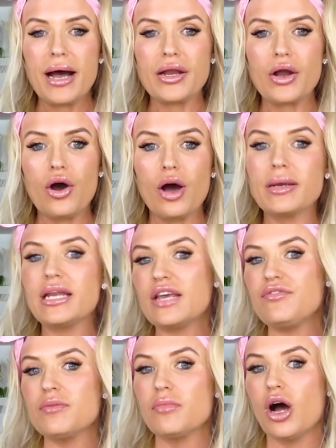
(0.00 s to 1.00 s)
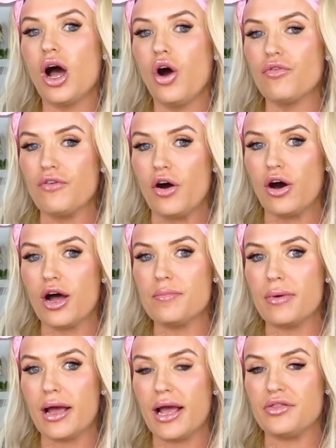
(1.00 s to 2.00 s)
But I'm going to give you my whole
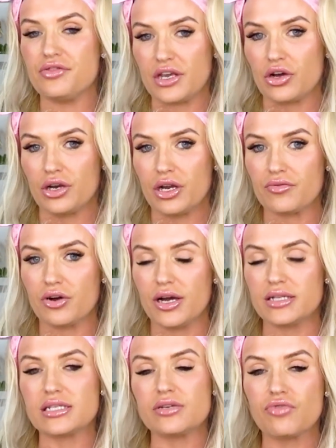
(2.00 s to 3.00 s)
vibe and thing on it, right?